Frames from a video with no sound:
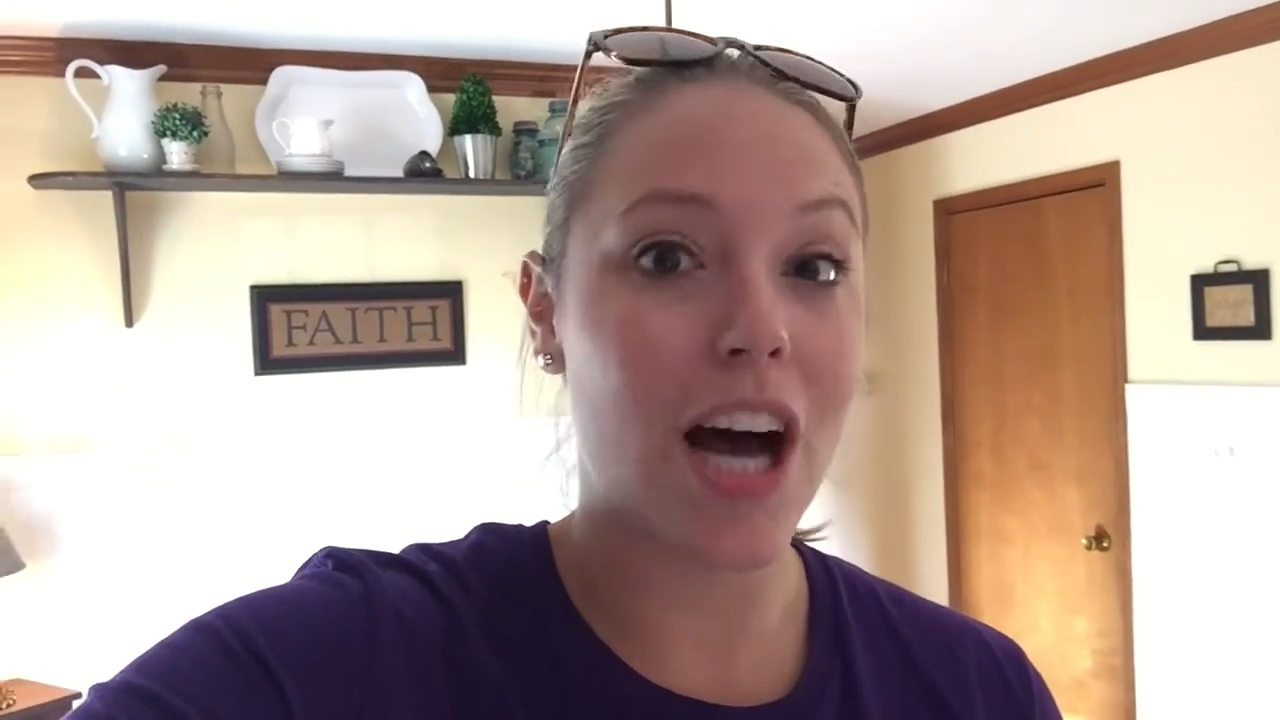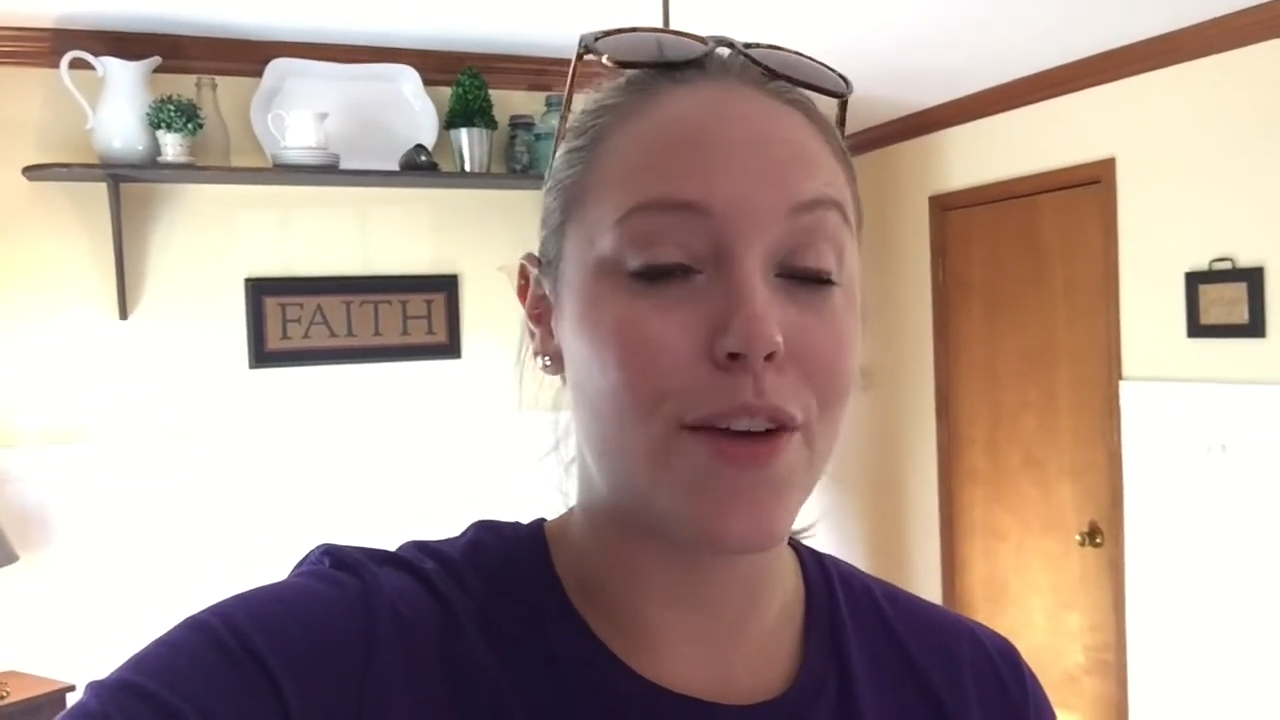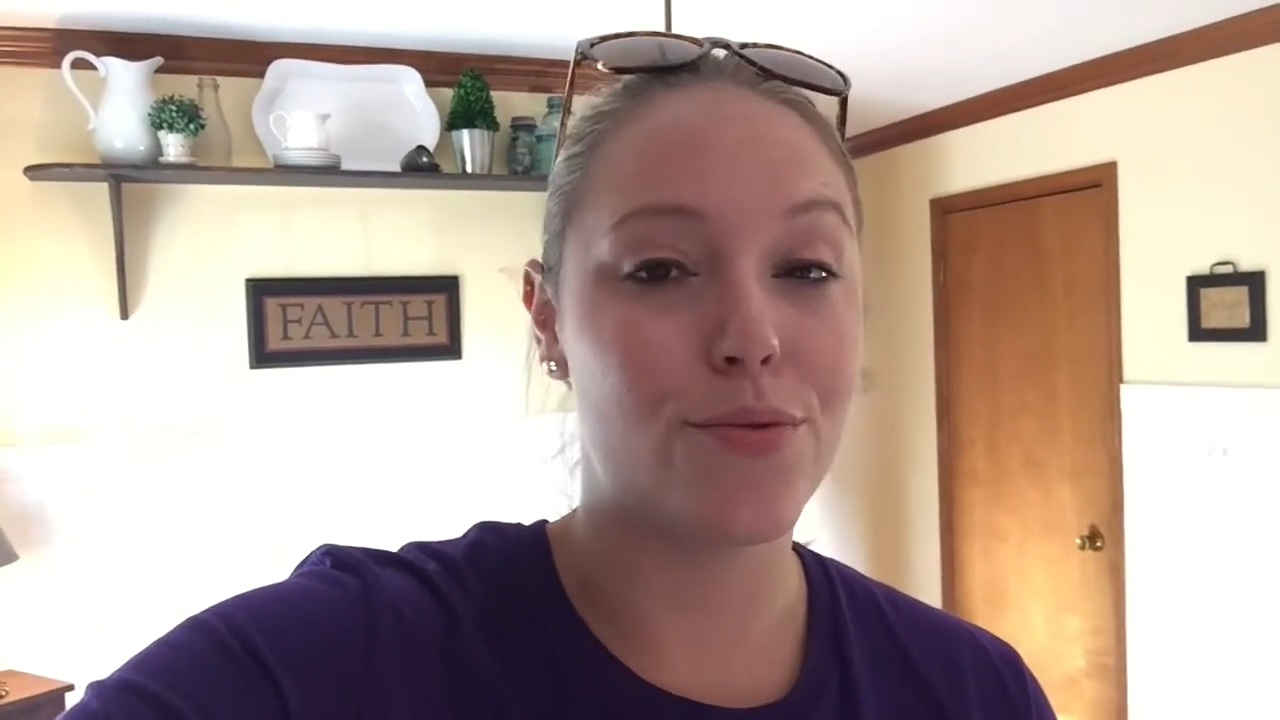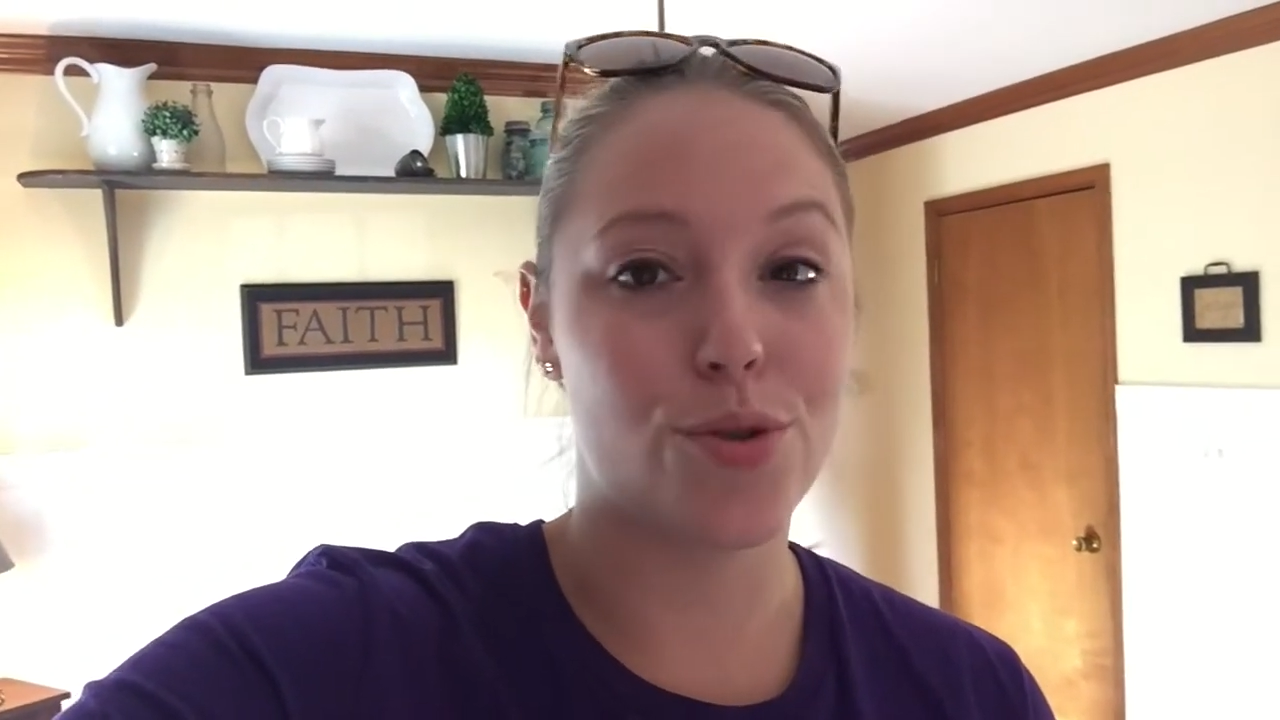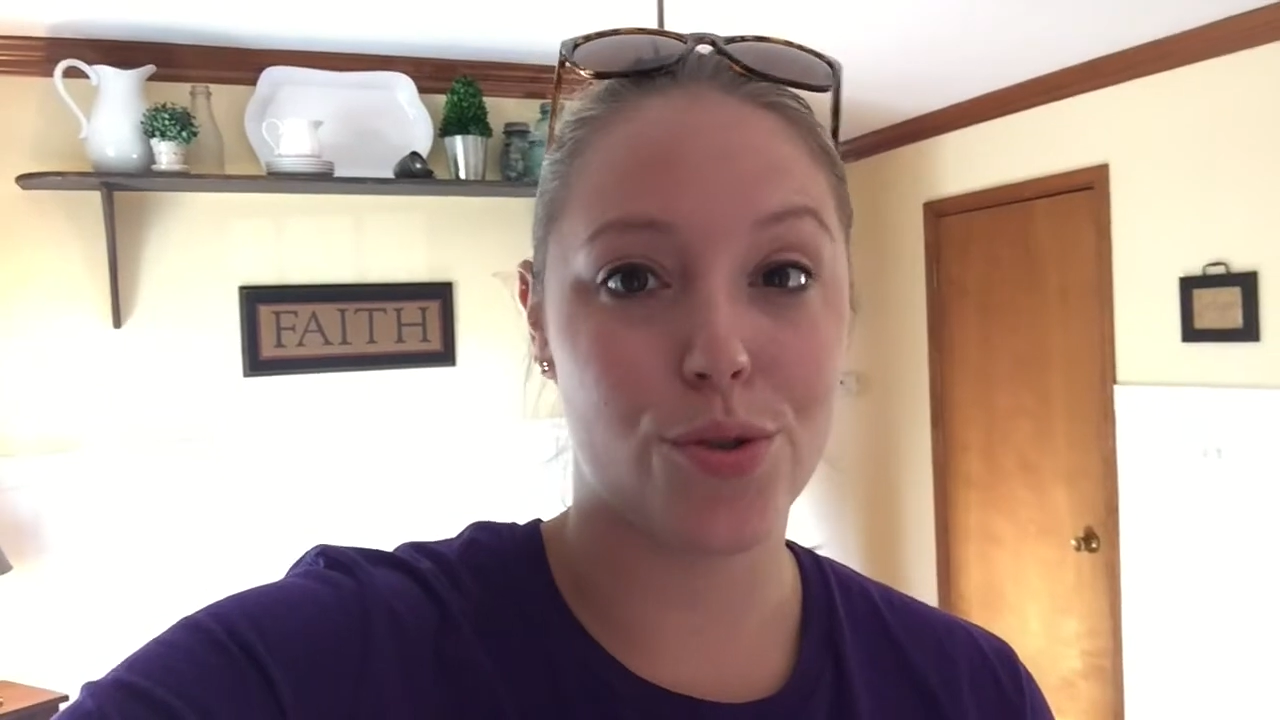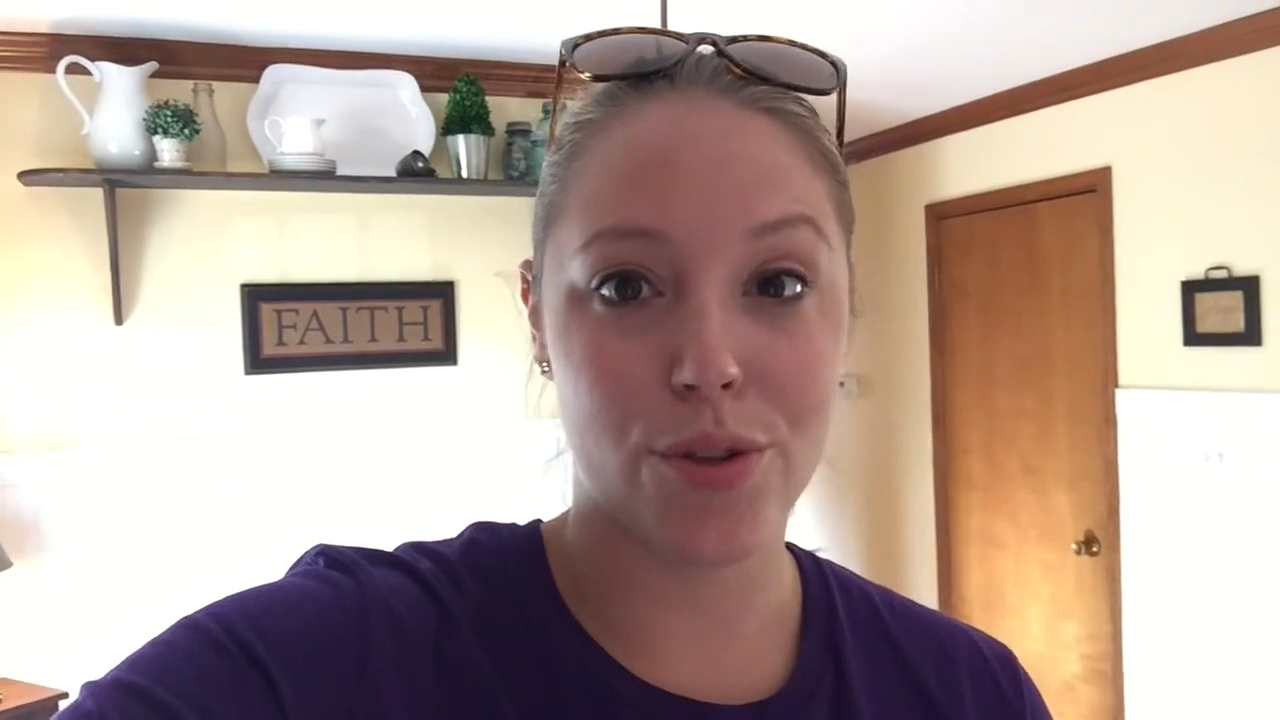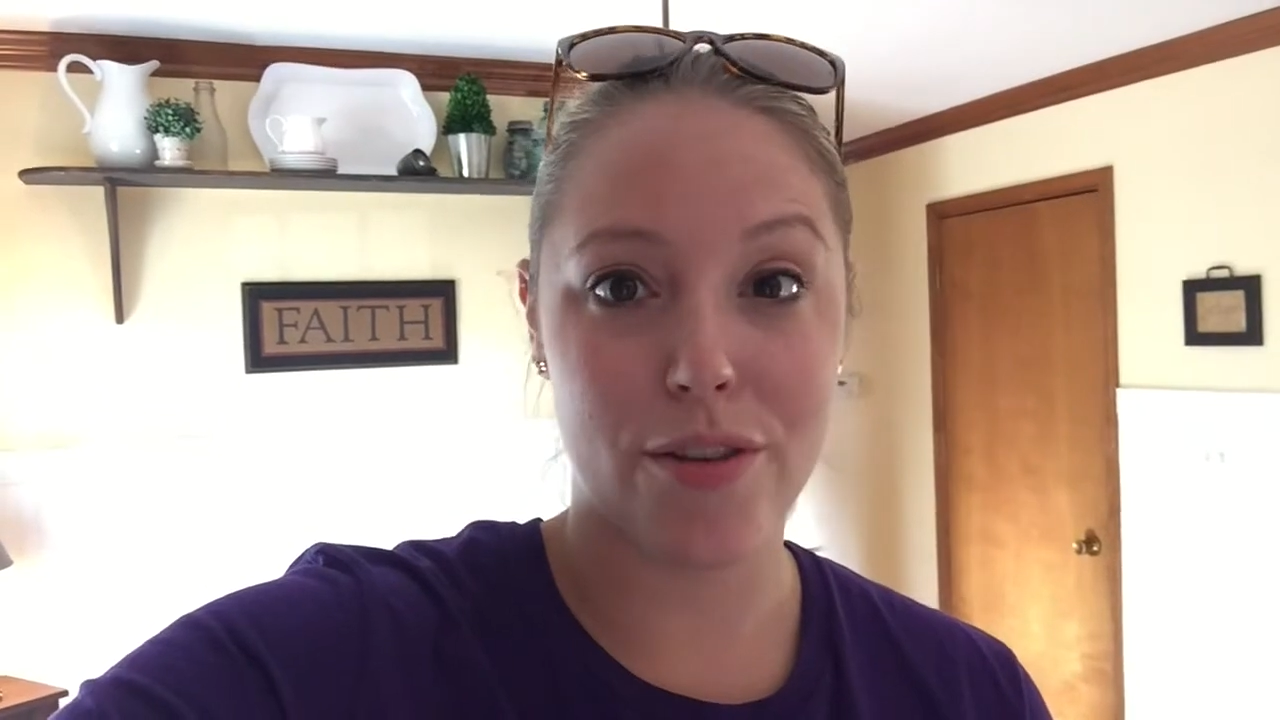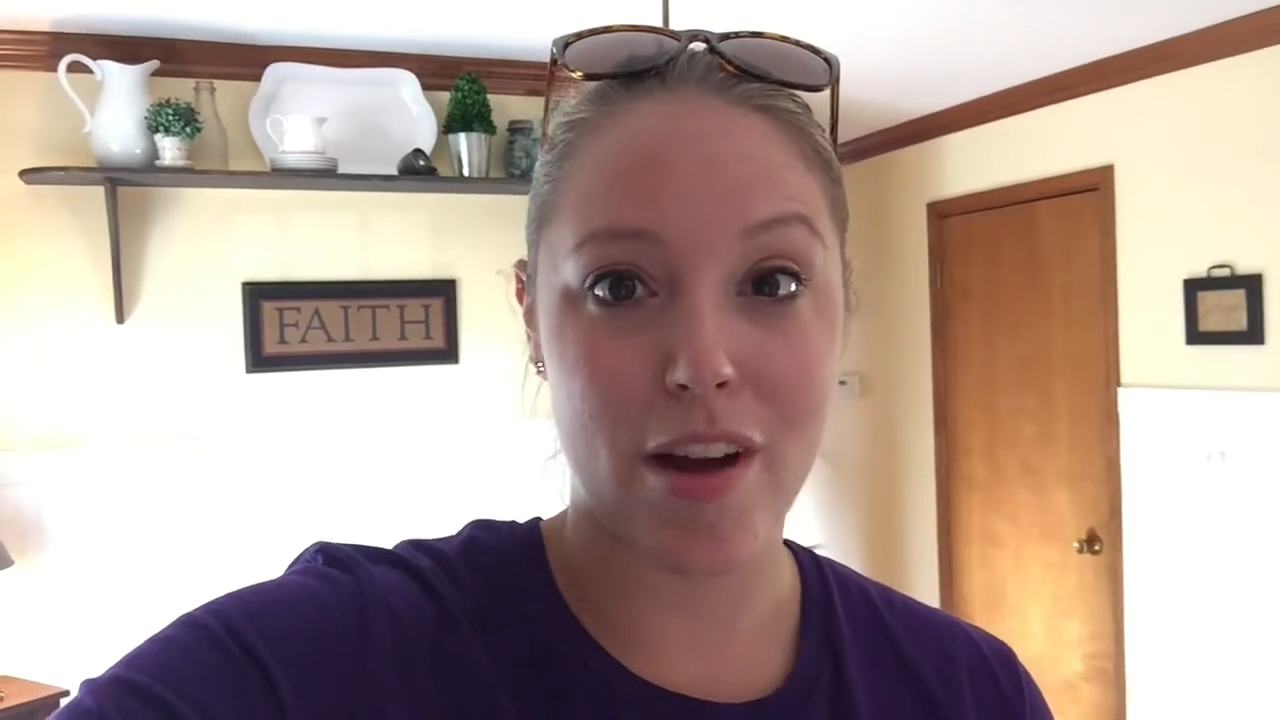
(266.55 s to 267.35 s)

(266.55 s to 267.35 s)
I truly